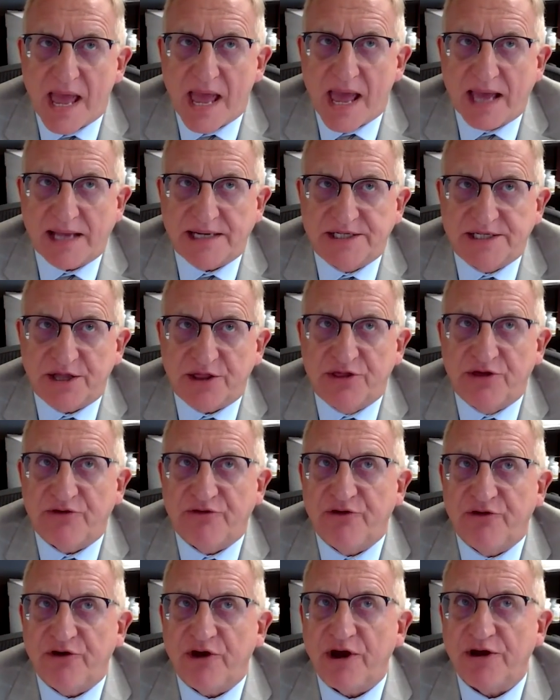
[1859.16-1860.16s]
And
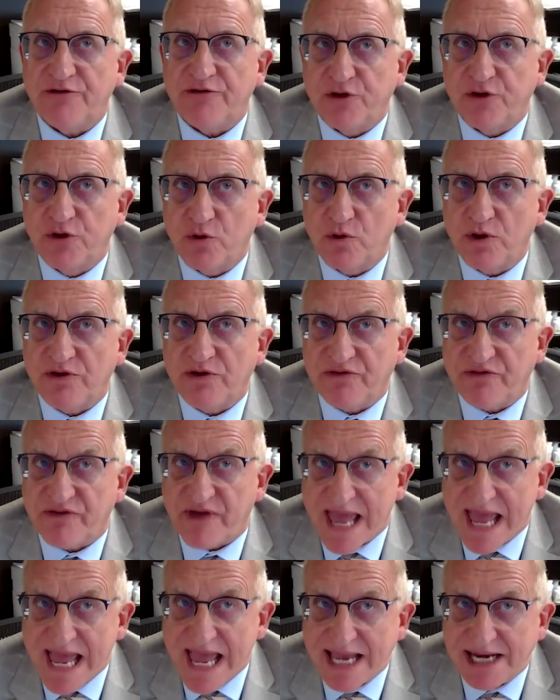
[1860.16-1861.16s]
the very few, if
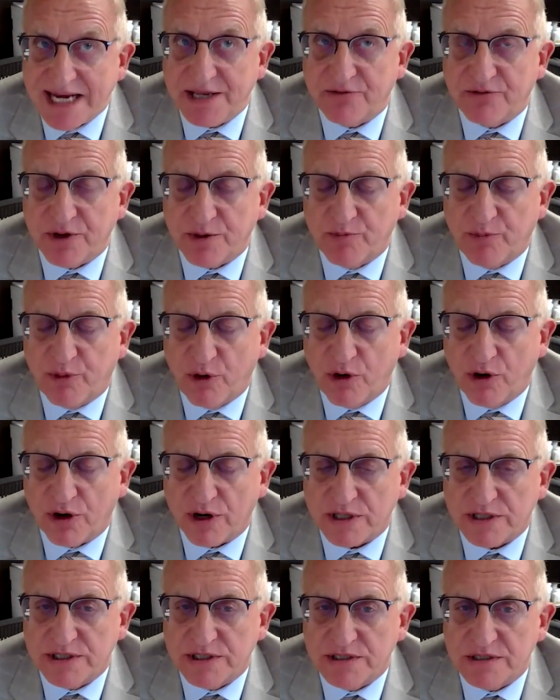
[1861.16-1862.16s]
any,
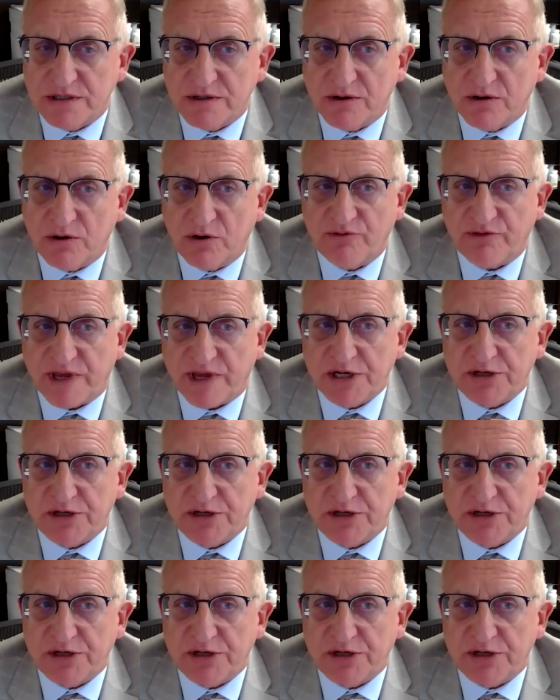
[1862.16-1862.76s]
reports of